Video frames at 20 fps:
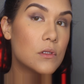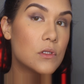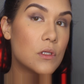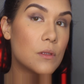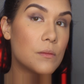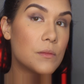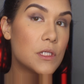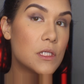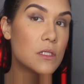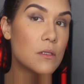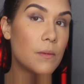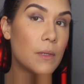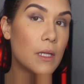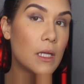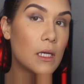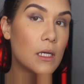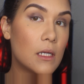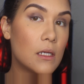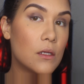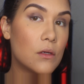So I'm just
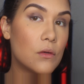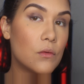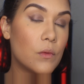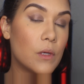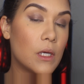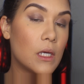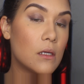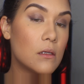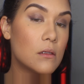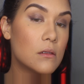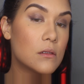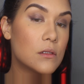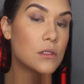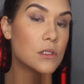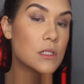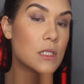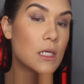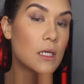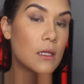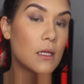applying a little wing,
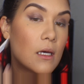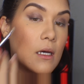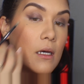just like